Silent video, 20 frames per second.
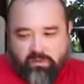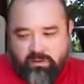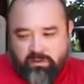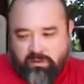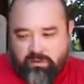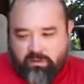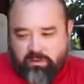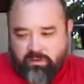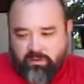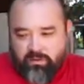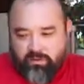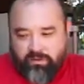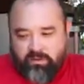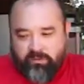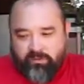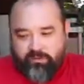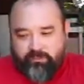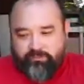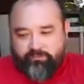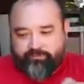
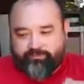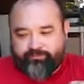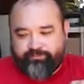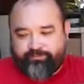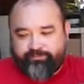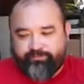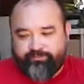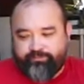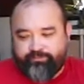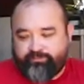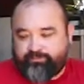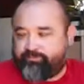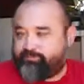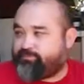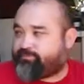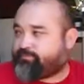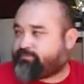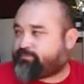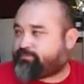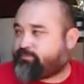
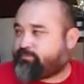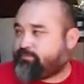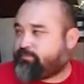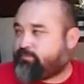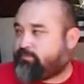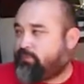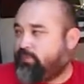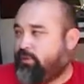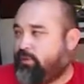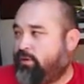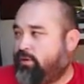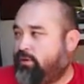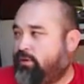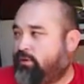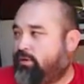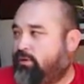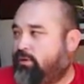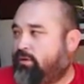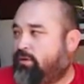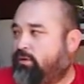
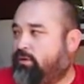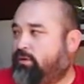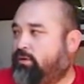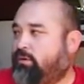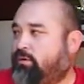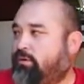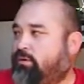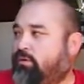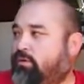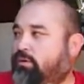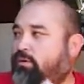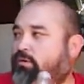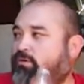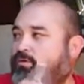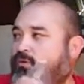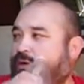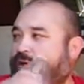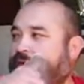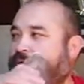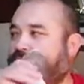
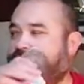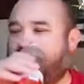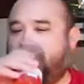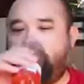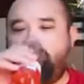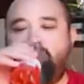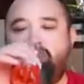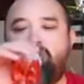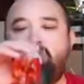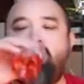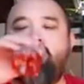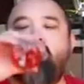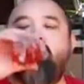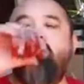(not speaking)